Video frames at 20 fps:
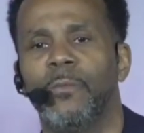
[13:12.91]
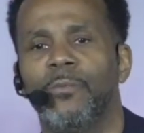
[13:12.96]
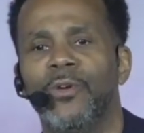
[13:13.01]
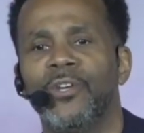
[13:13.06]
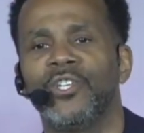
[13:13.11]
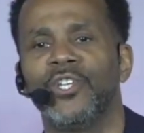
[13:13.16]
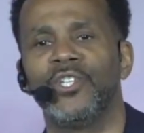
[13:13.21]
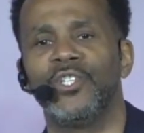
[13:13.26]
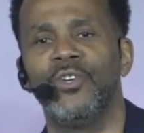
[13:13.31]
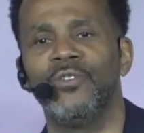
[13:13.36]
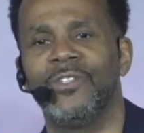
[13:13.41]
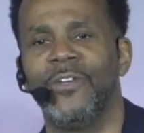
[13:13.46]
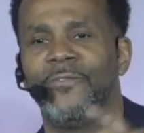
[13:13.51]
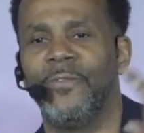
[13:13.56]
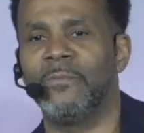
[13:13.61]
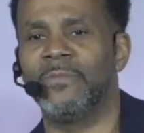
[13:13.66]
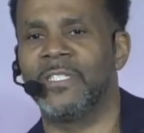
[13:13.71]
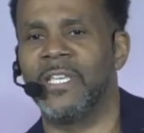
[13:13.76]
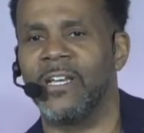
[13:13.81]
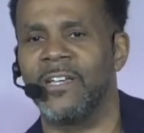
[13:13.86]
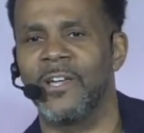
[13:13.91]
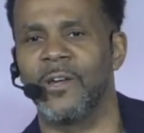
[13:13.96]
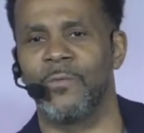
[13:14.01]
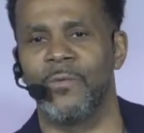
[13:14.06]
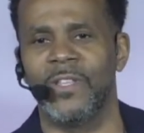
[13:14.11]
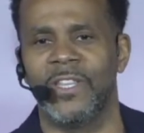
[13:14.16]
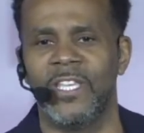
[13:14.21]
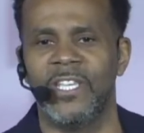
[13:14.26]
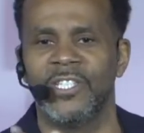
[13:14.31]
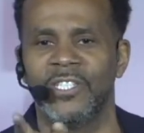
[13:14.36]
preachers use it from 2
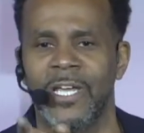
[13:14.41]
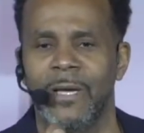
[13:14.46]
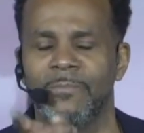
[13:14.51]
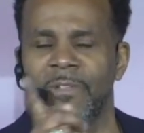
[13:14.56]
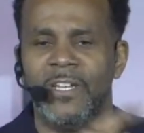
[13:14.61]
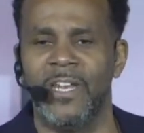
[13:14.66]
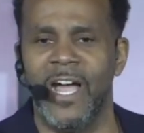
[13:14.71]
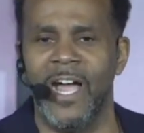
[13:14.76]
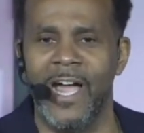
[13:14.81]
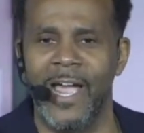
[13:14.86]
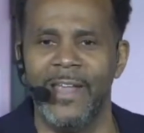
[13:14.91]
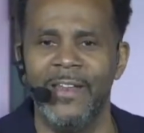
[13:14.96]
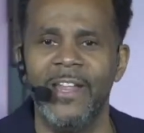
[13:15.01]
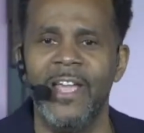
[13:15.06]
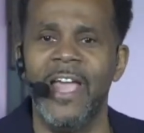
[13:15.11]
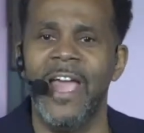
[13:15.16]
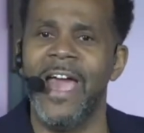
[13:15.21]
Corinthians chapter 9.